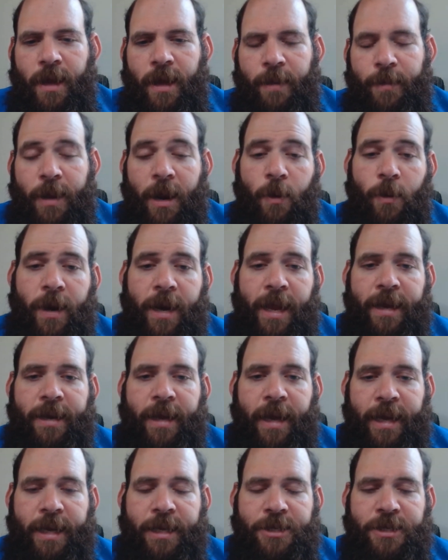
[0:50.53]
I mean, on one hand,
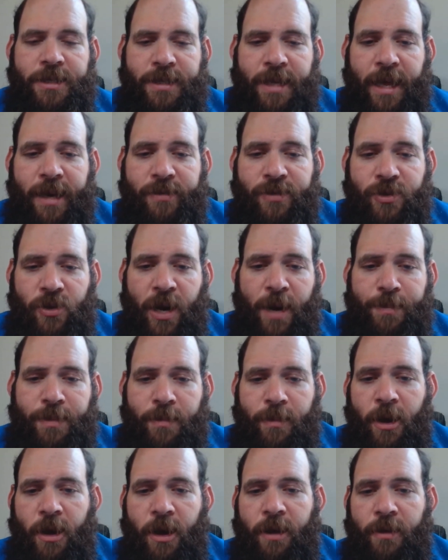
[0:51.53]
I could just kind of scrape
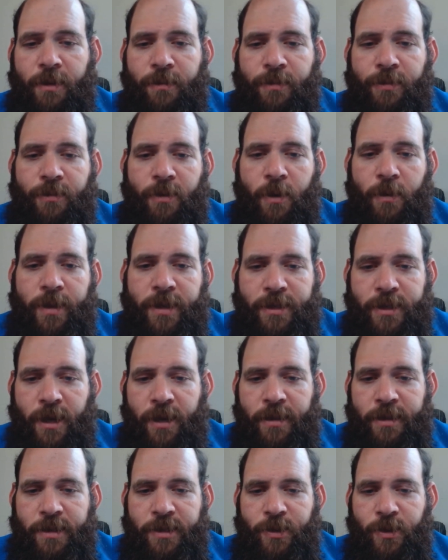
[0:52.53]
them all, throw these
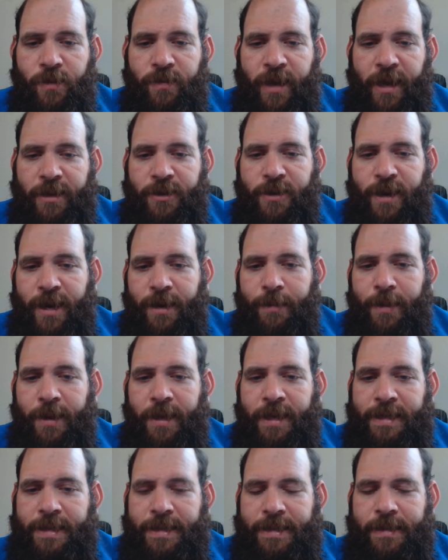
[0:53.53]
all into a vector
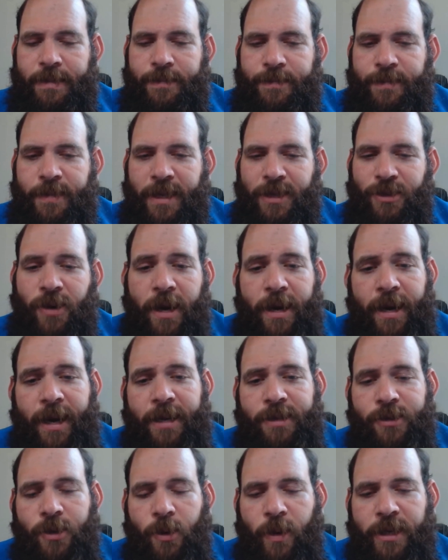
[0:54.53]
database, and try to
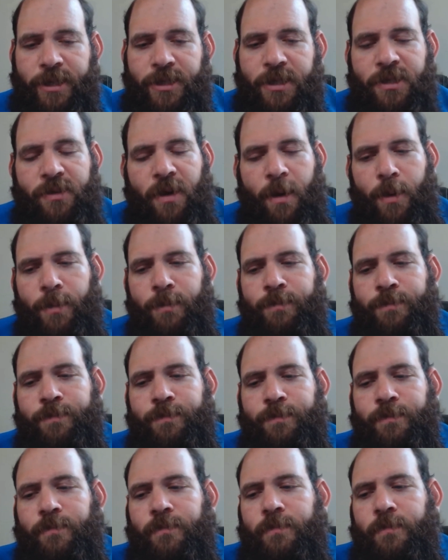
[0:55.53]
answer questions from them.
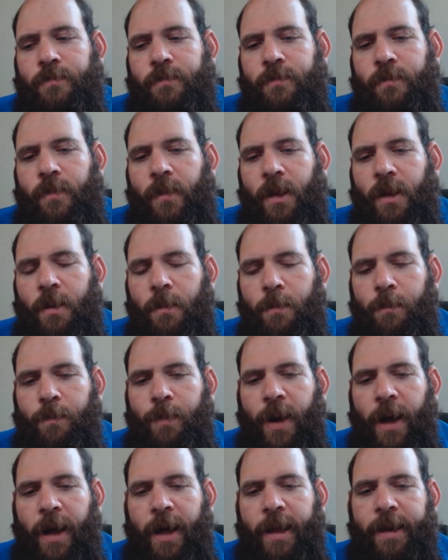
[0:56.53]

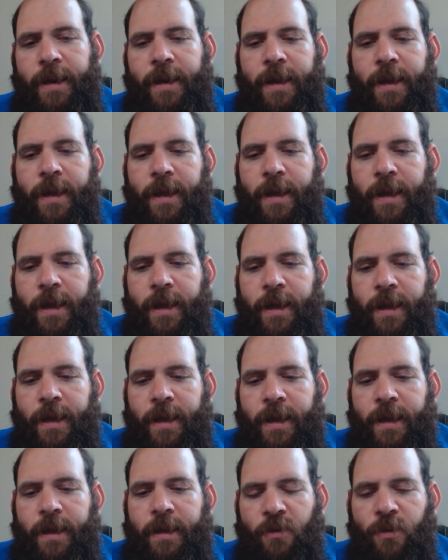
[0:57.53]
But
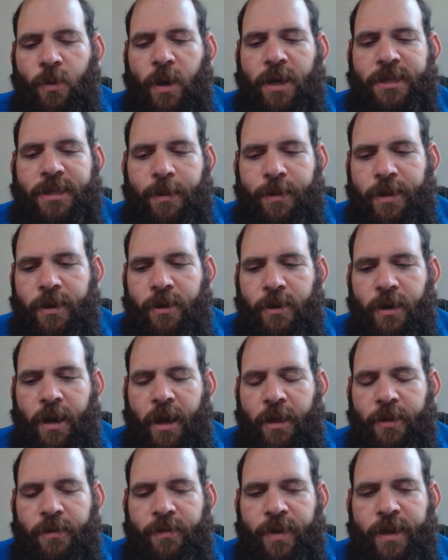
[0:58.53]
if you watch some of the
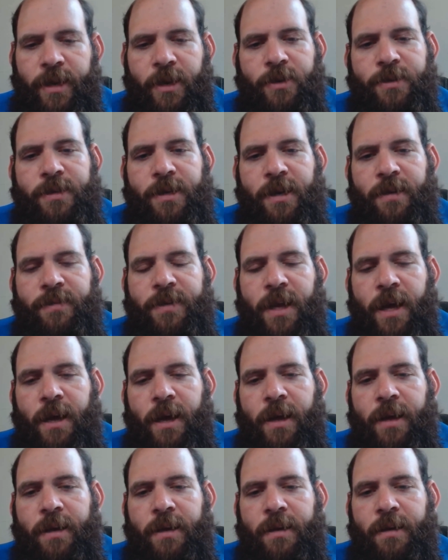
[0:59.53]
other videos that I've
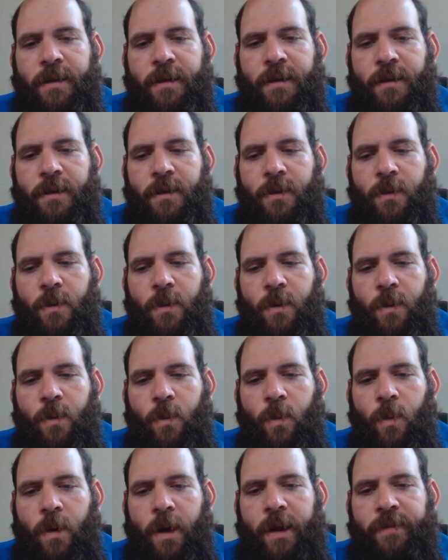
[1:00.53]
done,
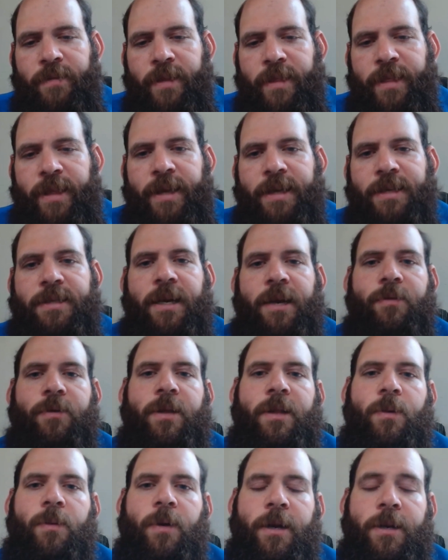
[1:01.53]
one of the things that I
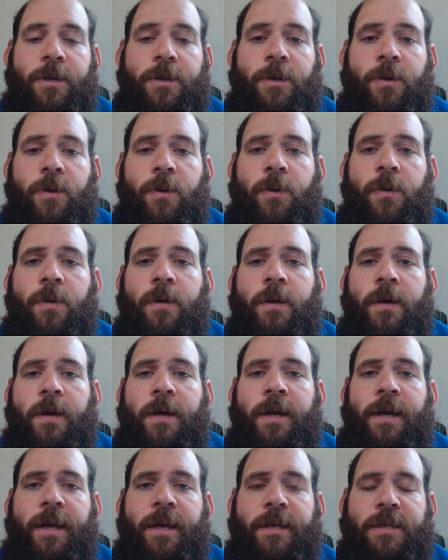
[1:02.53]
really want to do
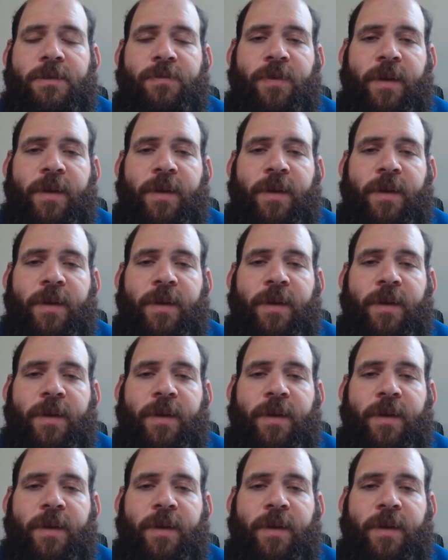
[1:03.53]
is